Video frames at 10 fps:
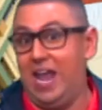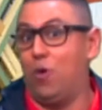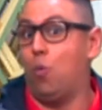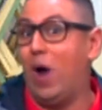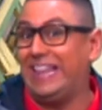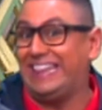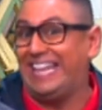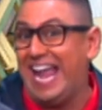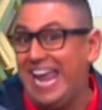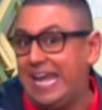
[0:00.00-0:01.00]
And what
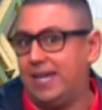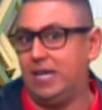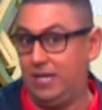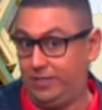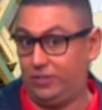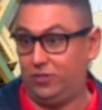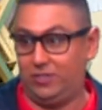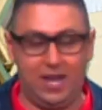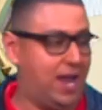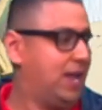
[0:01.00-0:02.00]
day is
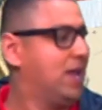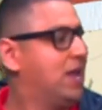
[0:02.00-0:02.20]
today?